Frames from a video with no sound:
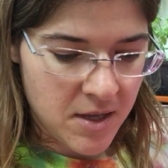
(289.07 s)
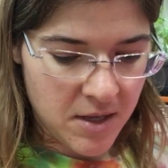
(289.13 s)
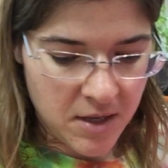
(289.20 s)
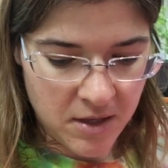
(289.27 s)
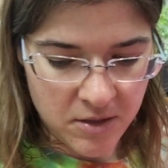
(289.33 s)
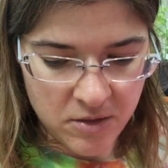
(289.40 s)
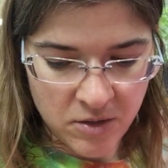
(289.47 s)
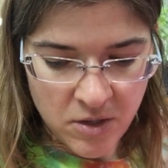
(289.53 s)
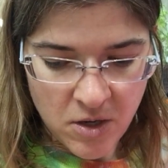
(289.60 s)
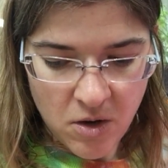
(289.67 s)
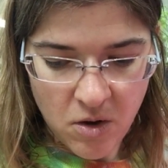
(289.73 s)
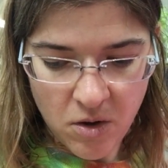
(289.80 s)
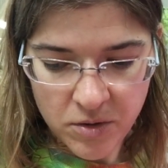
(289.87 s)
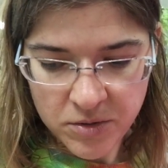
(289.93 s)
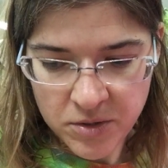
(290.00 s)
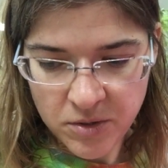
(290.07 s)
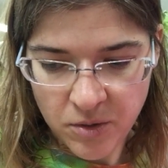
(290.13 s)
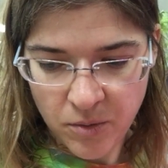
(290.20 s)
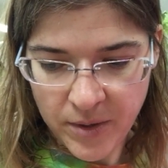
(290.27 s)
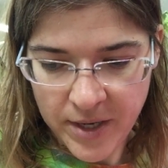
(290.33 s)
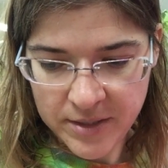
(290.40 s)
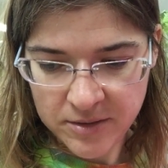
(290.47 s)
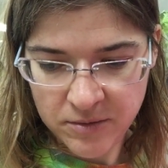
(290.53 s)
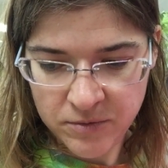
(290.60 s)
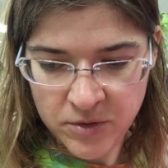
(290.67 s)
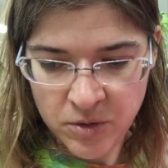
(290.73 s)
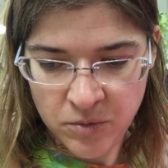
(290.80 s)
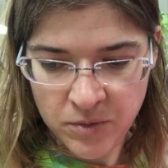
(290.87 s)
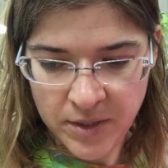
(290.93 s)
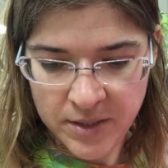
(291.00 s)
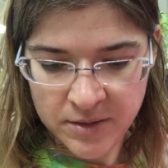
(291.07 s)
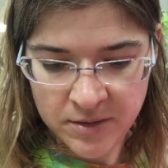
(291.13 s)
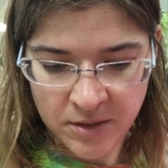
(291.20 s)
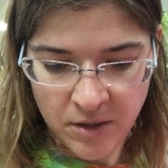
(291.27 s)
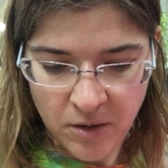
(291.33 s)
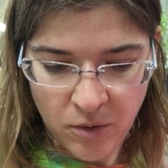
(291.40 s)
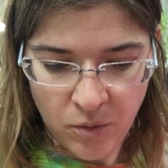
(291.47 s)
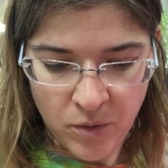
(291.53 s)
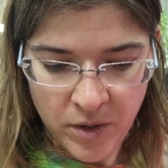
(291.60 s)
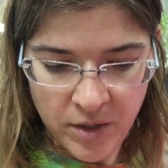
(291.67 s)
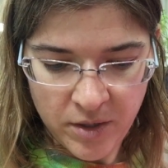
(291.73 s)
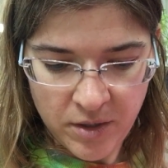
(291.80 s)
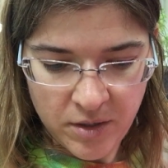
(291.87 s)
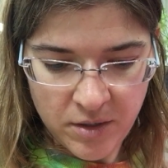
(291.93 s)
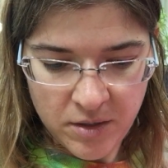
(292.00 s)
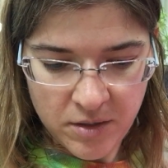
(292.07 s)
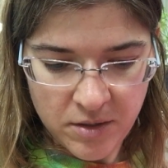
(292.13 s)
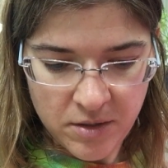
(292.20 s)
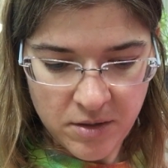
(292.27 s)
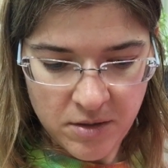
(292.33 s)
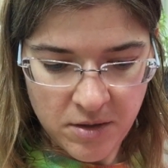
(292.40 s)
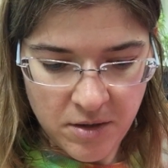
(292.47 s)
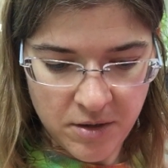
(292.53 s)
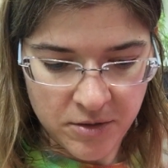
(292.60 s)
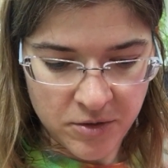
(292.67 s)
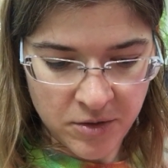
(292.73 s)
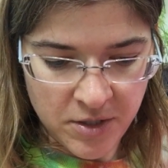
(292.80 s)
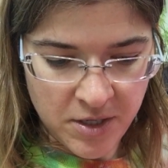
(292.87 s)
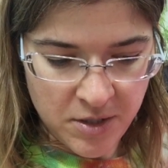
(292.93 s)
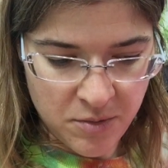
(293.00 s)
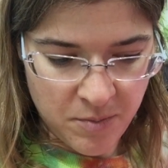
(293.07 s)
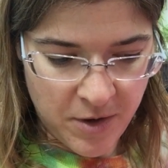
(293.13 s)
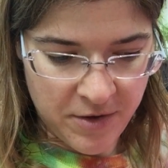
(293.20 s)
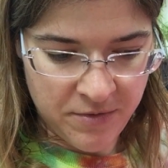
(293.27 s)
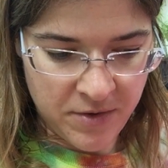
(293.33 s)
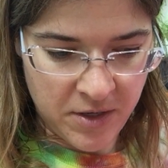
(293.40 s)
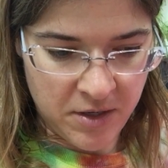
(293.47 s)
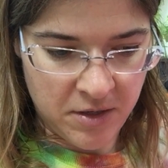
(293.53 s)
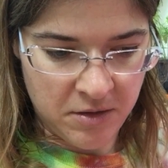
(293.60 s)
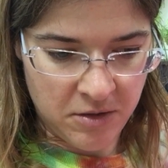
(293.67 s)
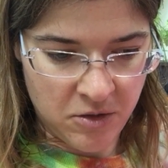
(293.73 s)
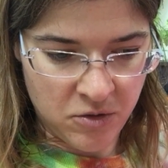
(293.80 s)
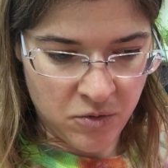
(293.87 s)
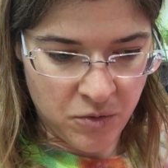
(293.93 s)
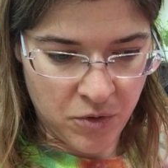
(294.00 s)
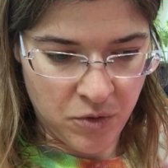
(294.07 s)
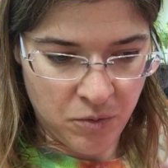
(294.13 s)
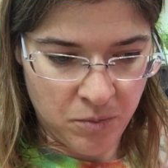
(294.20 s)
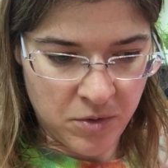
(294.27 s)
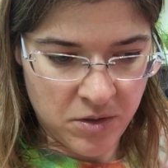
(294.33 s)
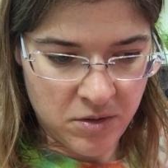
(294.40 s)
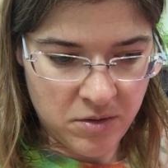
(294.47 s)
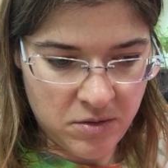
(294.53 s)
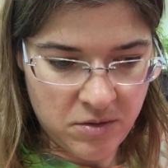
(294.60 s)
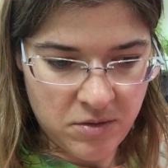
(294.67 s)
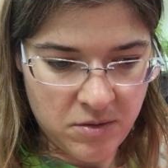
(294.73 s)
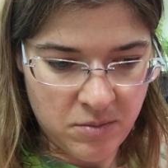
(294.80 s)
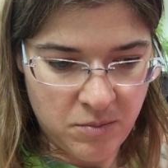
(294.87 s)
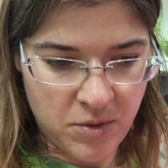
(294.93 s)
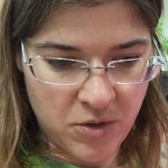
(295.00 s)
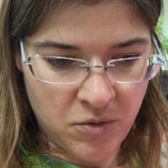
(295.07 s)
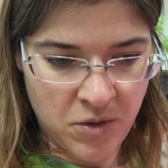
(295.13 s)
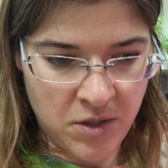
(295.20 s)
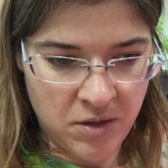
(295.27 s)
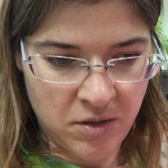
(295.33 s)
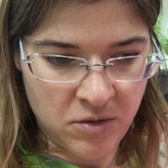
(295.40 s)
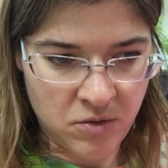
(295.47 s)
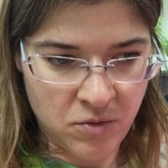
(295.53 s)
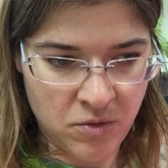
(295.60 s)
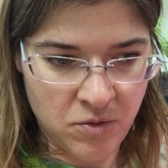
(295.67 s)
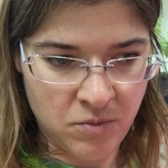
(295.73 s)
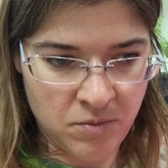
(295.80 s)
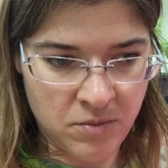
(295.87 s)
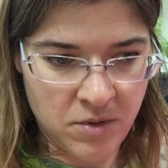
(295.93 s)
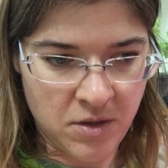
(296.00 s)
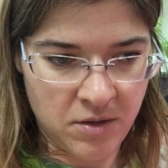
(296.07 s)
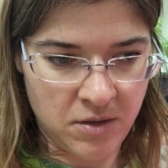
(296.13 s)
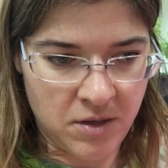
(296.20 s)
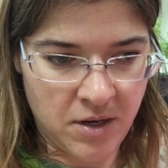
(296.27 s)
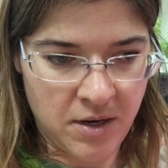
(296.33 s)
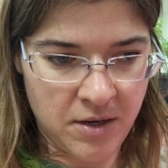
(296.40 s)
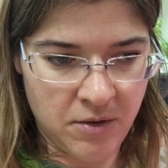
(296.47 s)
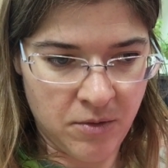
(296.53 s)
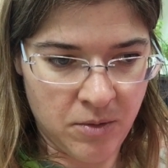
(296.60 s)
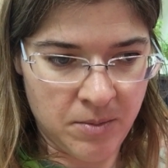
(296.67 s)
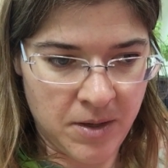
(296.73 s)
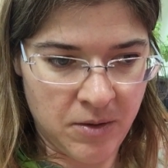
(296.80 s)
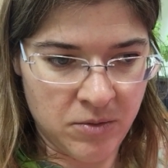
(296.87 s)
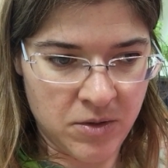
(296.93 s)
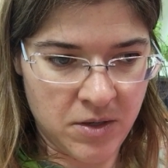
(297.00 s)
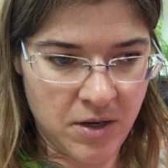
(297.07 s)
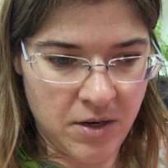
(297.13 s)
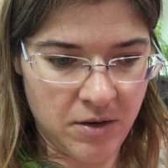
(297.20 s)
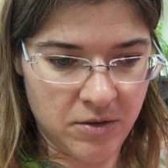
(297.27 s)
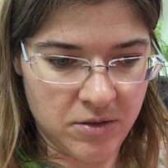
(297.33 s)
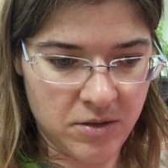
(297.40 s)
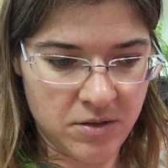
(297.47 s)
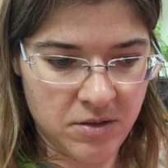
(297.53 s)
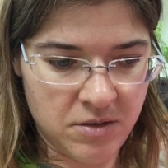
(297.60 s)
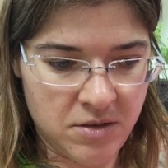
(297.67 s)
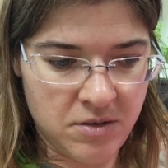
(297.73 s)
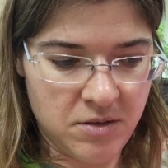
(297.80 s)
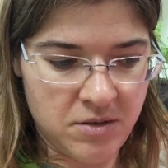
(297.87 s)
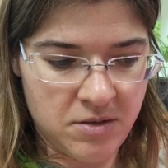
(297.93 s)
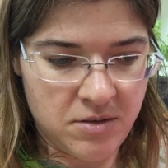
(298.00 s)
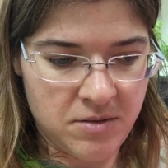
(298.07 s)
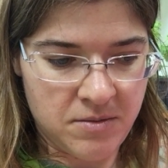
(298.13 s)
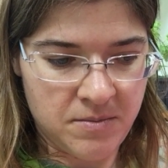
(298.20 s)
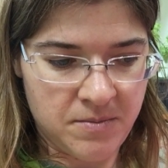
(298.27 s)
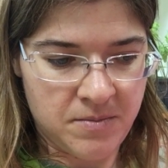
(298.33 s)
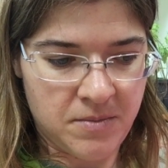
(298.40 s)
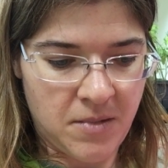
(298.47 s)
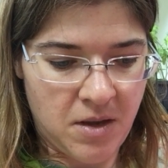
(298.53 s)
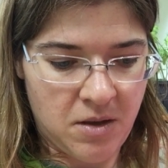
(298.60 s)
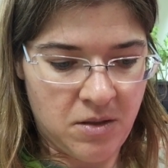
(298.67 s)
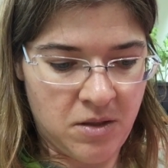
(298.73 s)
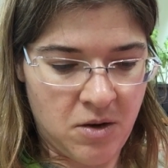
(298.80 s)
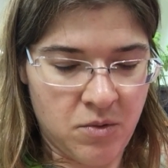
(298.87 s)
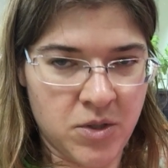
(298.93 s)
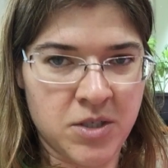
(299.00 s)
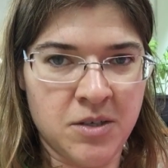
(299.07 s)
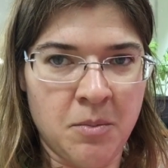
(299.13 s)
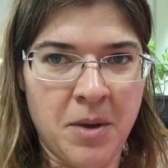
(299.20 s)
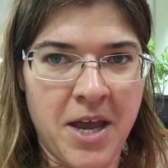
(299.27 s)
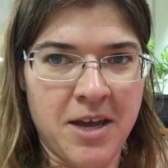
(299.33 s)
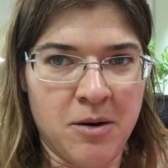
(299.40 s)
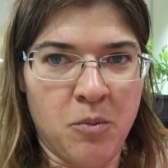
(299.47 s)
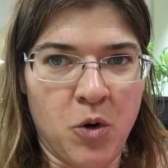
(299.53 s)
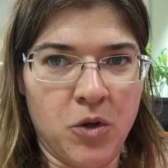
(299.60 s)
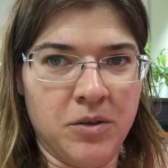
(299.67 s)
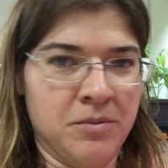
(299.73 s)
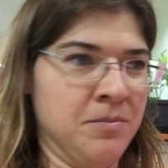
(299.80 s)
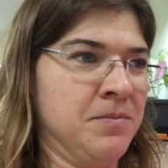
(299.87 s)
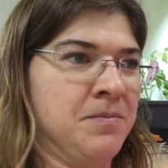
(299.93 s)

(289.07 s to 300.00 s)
And also, as of 2 days ago, underneath my feet in this room, between this room and the dining room downstairs, there was some animal.